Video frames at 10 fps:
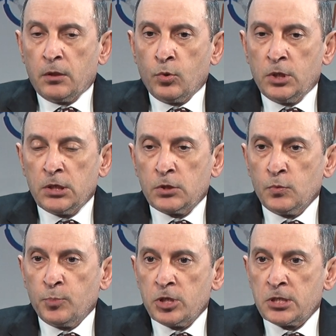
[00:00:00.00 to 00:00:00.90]

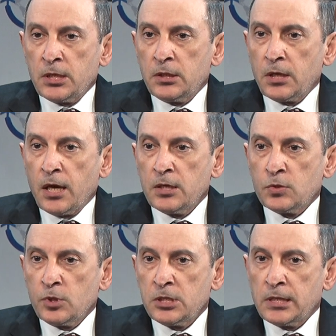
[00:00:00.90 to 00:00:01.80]
22%, as
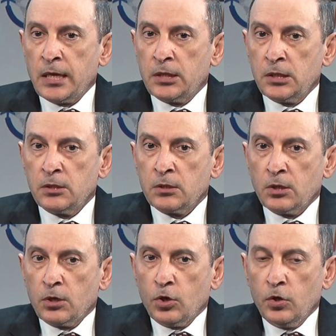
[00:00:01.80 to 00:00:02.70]
was stated,
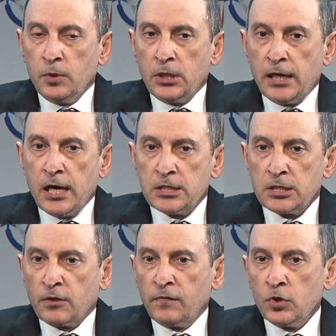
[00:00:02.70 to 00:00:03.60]
over the last
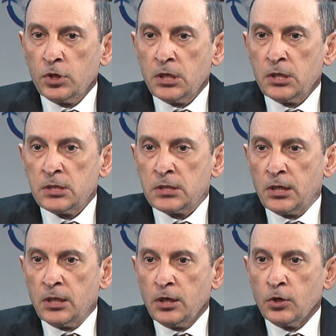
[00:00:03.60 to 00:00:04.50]
4 years
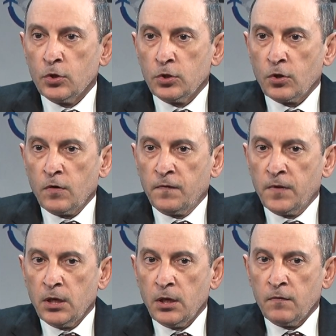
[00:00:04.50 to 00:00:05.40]
in the growth of
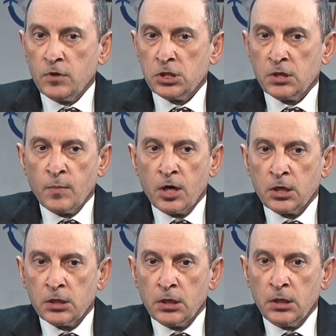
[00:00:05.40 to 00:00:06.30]
the aviation
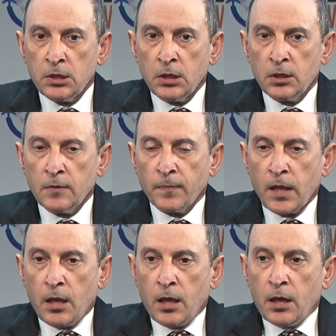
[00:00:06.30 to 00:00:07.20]
market in India.
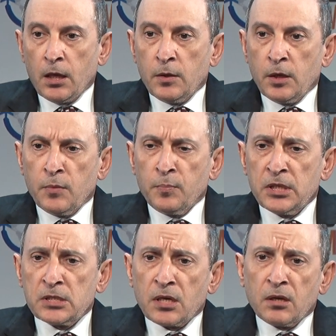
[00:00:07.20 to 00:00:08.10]

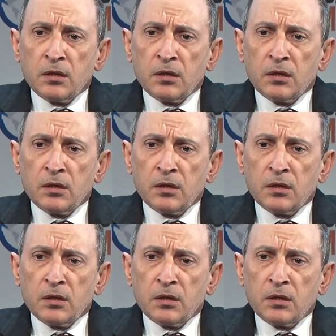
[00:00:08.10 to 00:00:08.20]
But